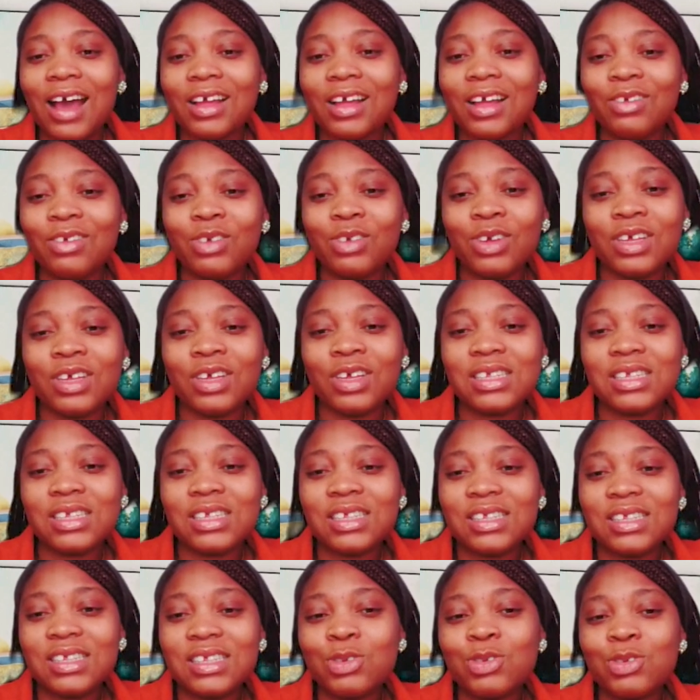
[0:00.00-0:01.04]
was
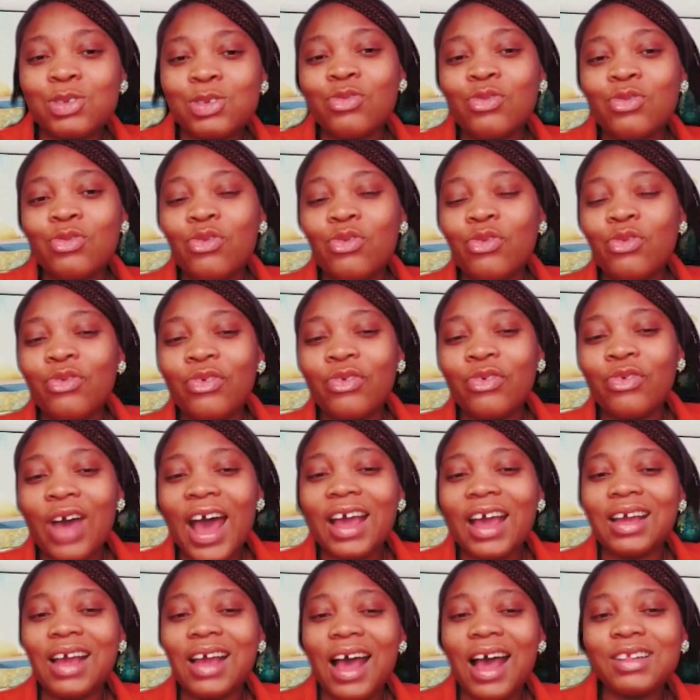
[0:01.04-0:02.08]

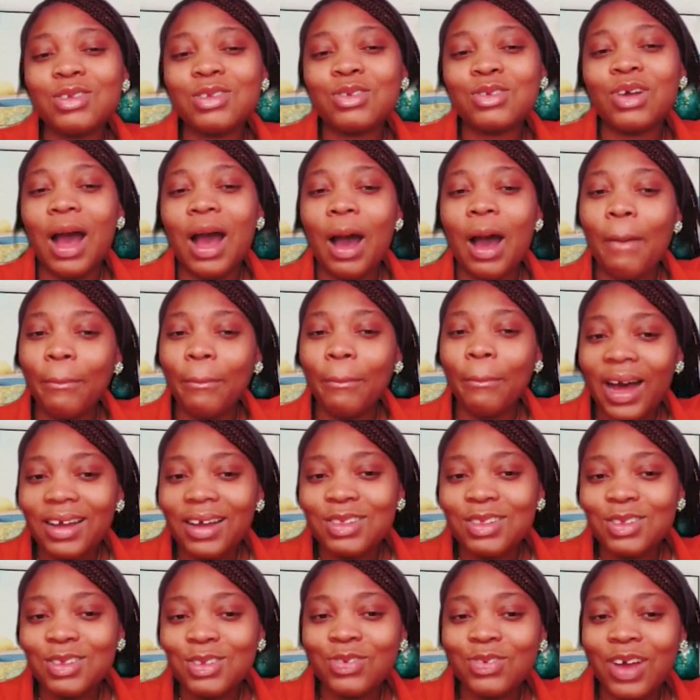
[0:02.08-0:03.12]
I had to come
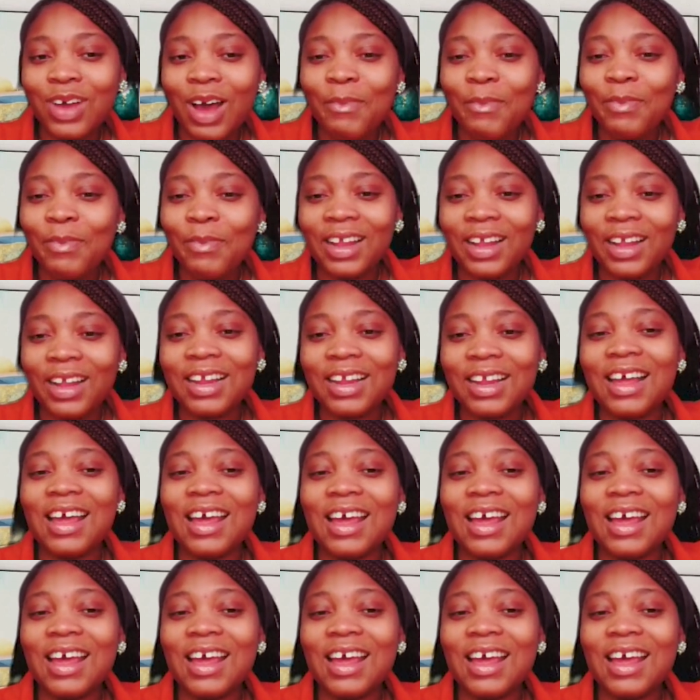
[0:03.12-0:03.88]
back to come and